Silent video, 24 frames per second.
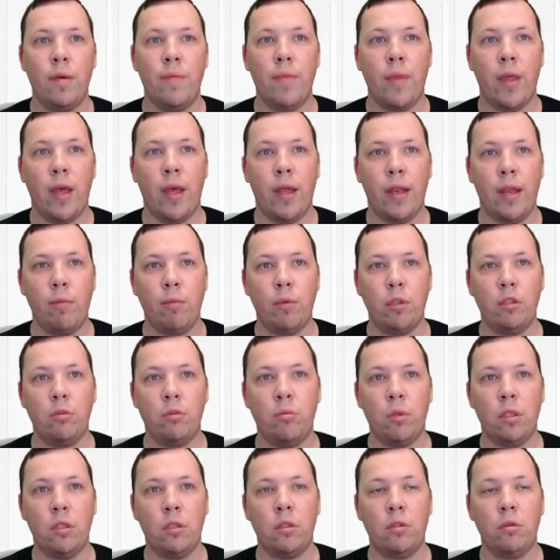And then what you
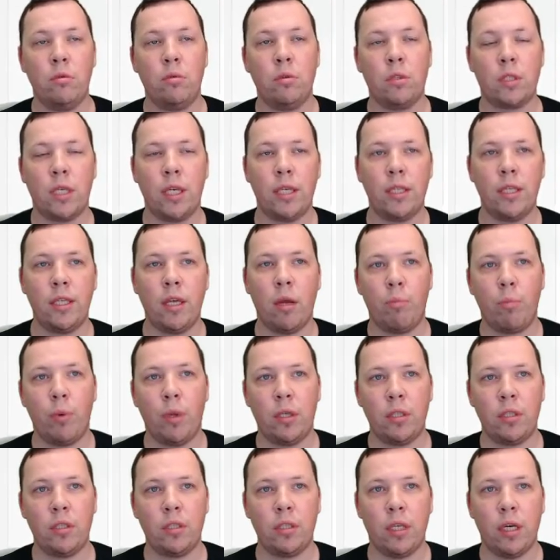want to do is click that
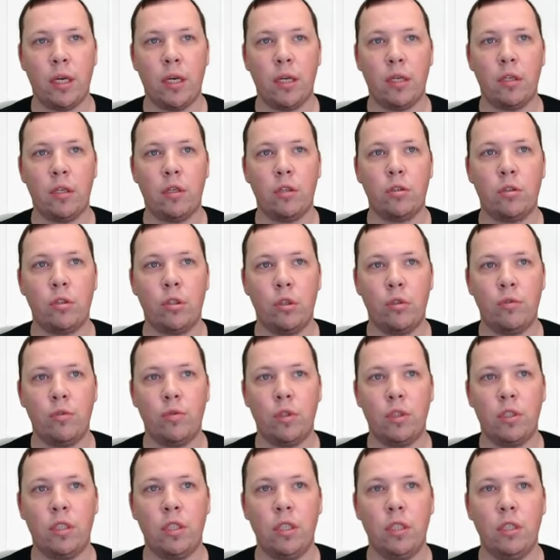plus sign, search
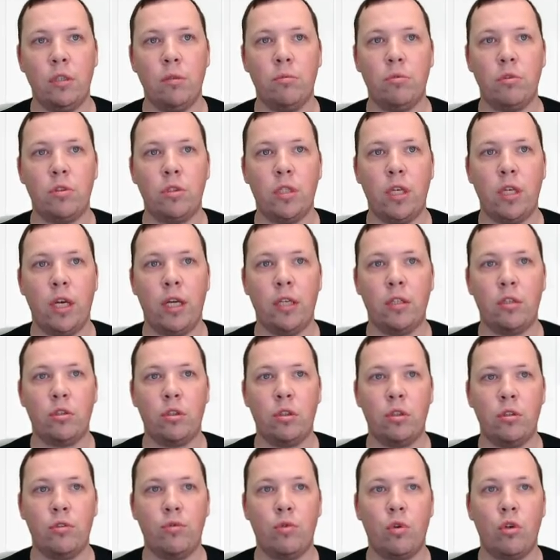for teams, and
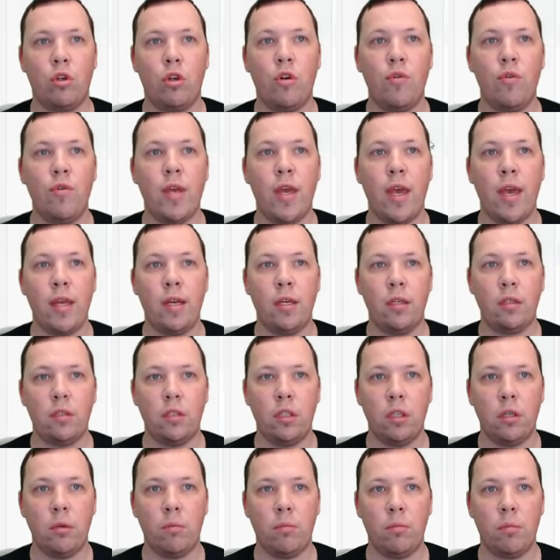search for create a
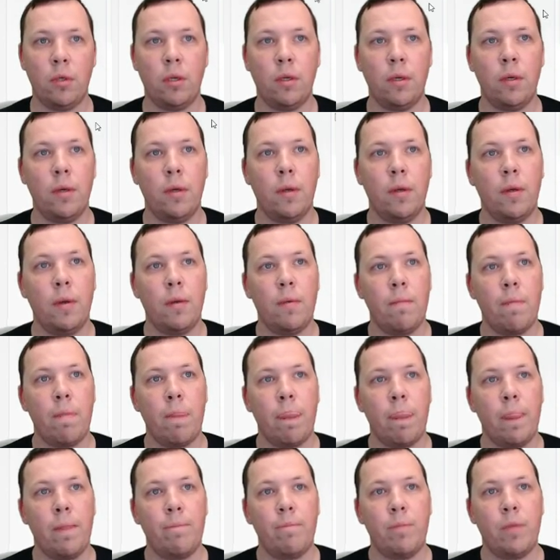team.
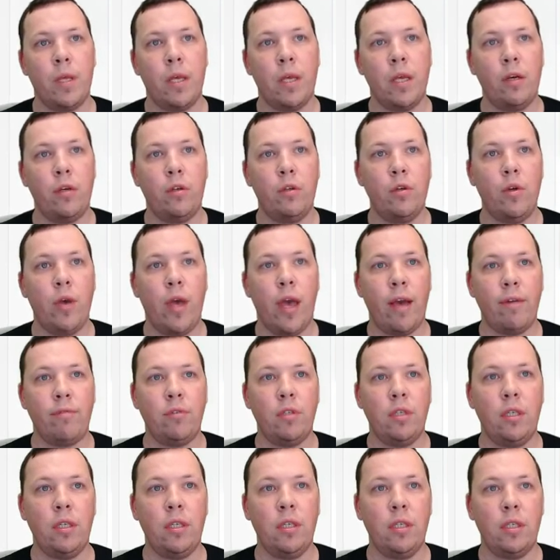Here you
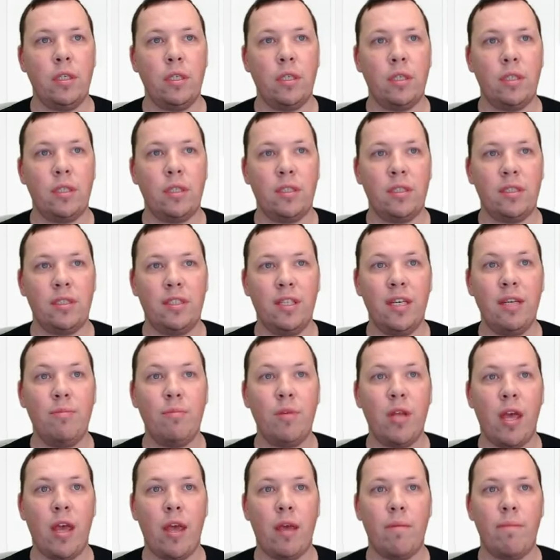have the
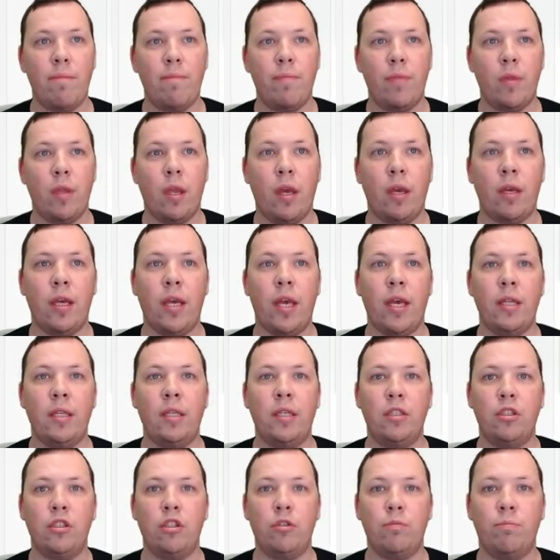team name. Again,
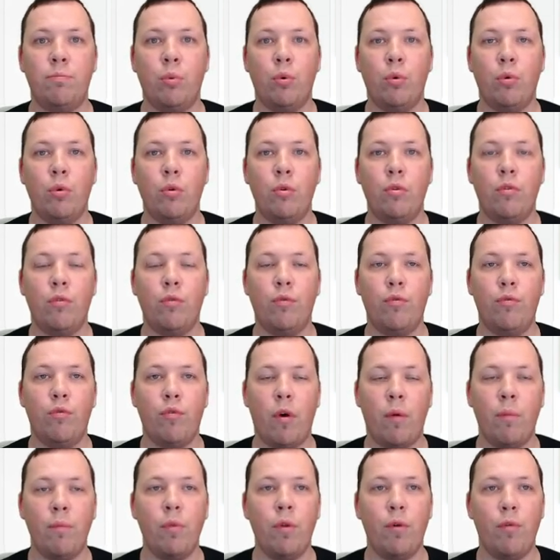this is pulled
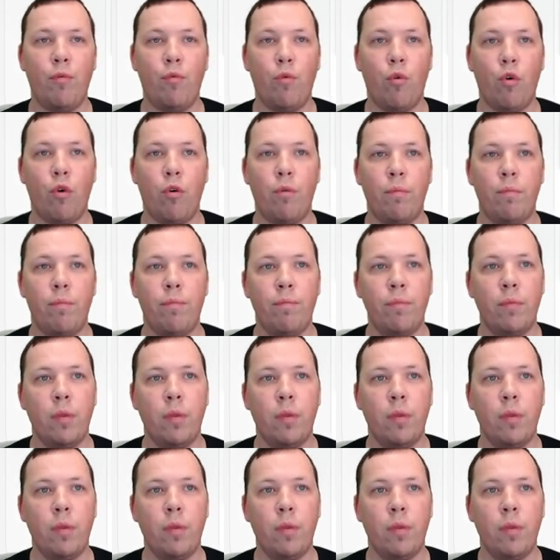from the form.